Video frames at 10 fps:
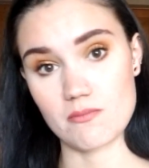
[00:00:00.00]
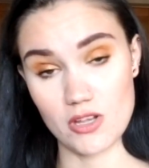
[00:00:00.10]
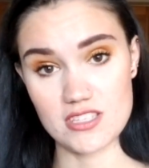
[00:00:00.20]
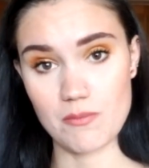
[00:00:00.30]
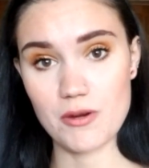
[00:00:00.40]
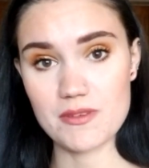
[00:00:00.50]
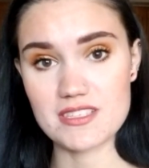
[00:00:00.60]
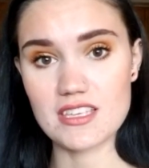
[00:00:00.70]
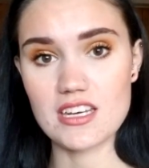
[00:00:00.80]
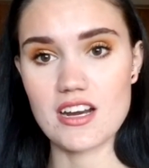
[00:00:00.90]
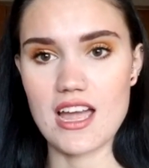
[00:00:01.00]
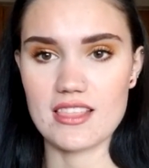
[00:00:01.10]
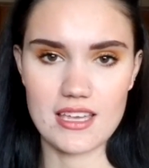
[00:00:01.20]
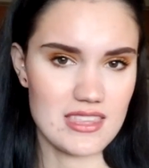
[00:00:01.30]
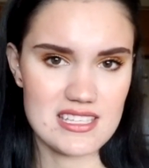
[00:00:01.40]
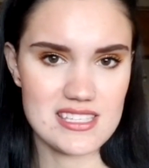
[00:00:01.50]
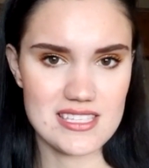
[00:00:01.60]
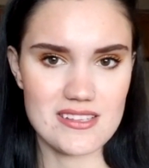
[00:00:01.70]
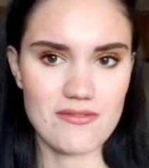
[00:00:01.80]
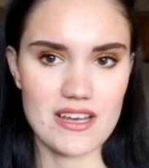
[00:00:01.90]
multi-purpose cleaner. I like that it's
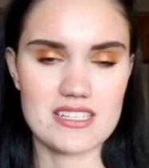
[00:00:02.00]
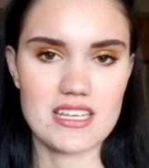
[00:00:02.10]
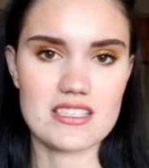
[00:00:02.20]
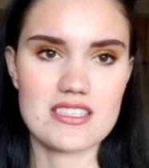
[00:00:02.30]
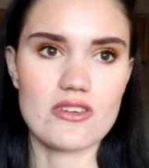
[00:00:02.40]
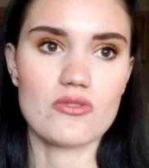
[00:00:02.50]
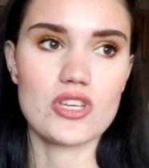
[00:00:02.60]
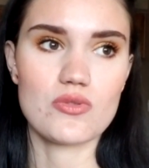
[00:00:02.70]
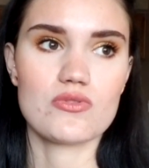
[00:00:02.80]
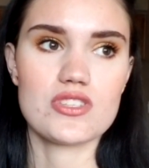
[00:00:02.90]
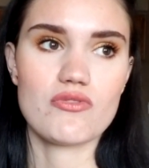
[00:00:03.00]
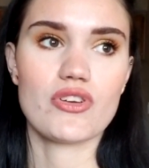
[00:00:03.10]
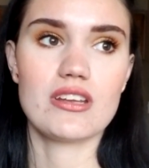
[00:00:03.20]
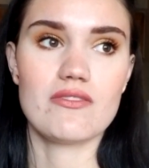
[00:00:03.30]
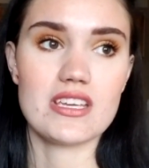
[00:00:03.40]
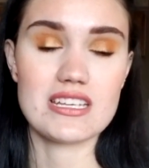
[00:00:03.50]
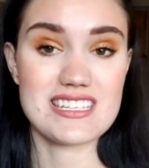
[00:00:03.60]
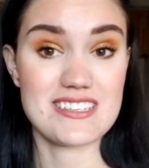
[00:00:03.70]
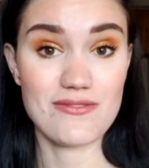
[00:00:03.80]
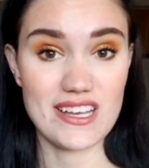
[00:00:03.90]
disinfecting. It's the only cruelty-free and vegan
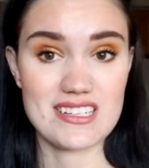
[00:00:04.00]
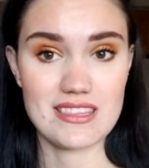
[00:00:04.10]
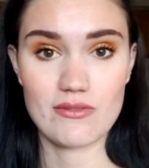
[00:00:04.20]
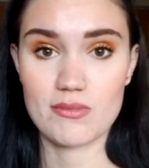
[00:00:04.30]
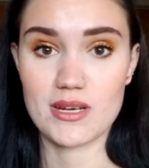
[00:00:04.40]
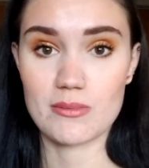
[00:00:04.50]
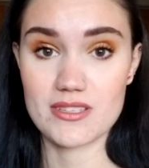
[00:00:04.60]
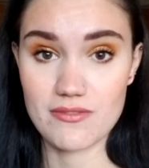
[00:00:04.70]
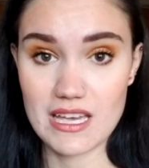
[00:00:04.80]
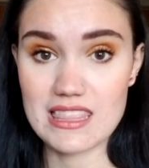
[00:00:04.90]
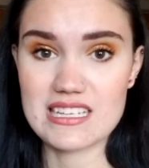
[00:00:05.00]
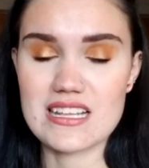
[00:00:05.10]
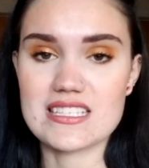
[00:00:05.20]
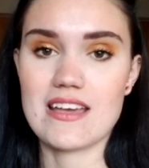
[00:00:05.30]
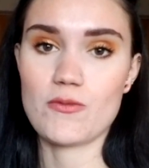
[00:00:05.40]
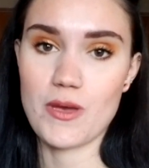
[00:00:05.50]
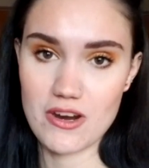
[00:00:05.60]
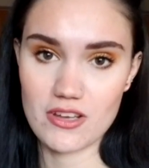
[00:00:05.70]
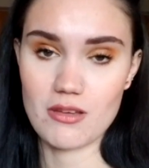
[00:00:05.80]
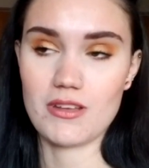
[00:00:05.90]
disinfectant that we've been able to find that doesn't have a
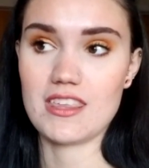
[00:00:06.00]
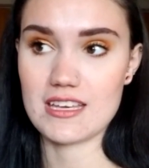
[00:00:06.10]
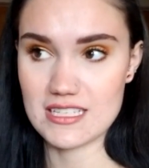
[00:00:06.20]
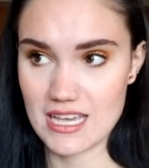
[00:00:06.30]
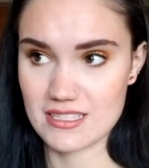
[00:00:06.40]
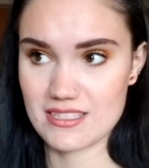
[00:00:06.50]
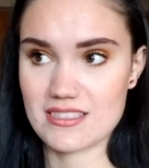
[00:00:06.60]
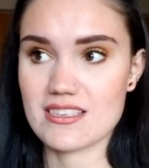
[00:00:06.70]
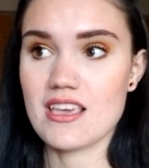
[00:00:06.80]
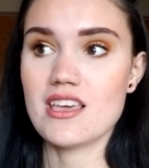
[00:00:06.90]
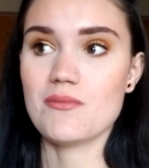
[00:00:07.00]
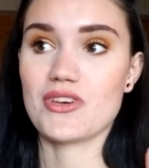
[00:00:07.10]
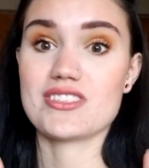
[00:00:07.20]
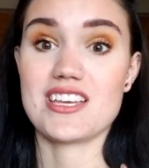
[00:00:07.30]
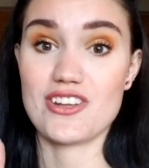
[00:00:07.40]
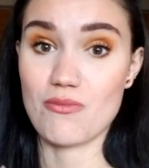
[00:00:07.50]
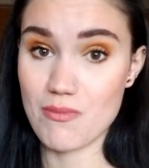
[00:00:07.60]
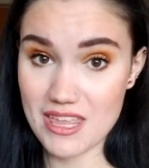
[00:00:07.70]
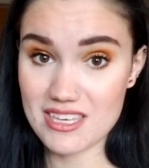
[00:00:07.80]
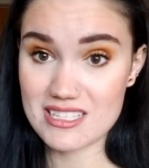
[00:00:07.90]
parent company that tests. Because I know
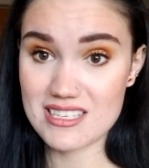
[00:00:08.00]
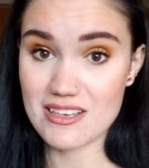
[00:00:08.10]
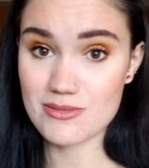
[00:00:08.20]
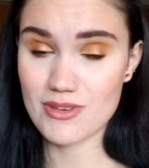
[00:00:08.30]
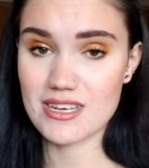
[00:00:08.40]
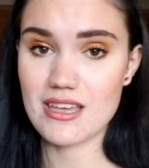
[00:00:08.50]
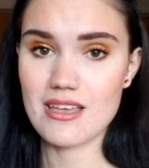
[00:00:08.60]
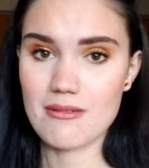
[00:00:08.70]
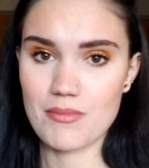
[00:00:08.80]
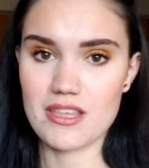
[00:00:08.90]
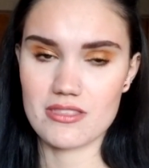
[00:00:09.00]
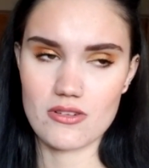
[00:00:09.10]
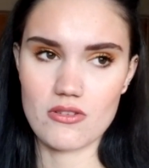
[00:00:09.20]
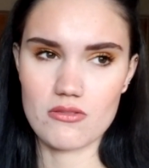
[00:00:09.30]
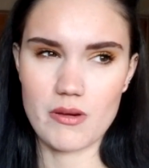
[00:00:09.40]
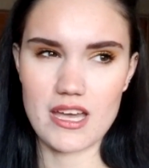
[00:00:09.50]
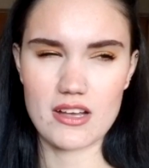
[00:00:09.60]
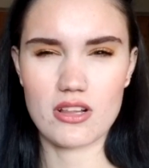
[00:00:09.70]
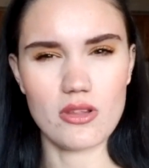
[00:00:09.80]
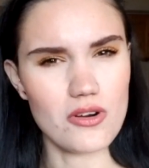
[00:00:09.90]
Method sells one, but they're owned by
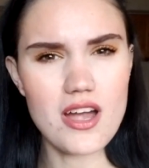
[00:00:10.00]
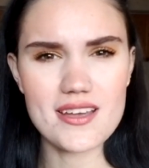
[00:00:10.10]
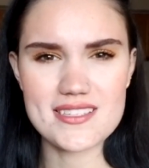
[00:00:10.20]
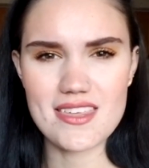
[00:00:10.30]
Clorox, I